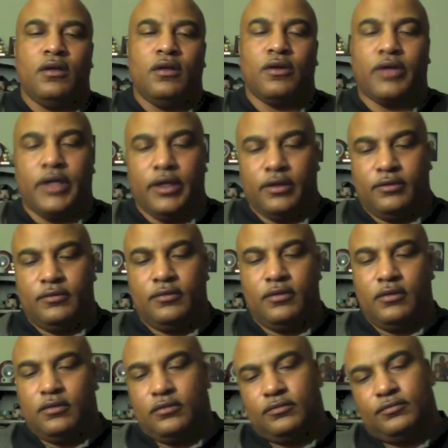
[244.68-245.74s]
Okay.
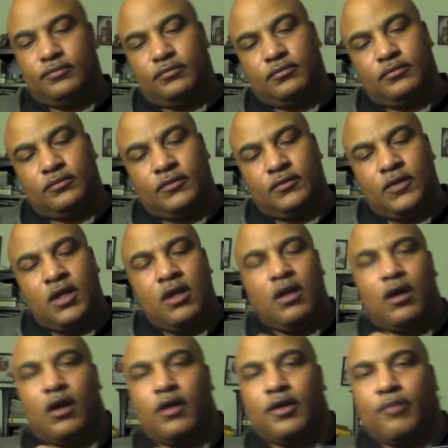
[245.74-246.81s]

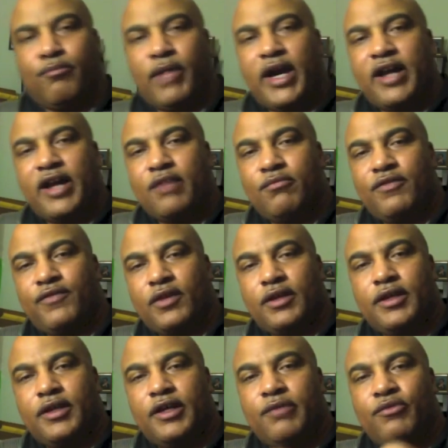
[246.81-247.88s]
On the bottom of the
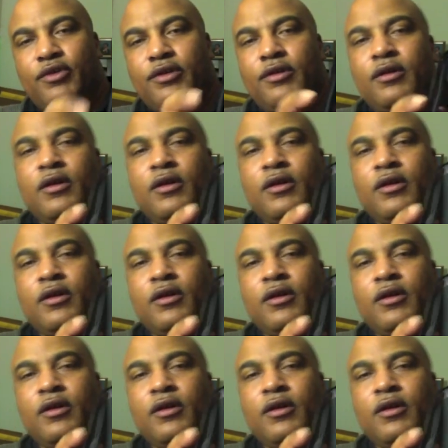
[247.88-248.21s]
camera,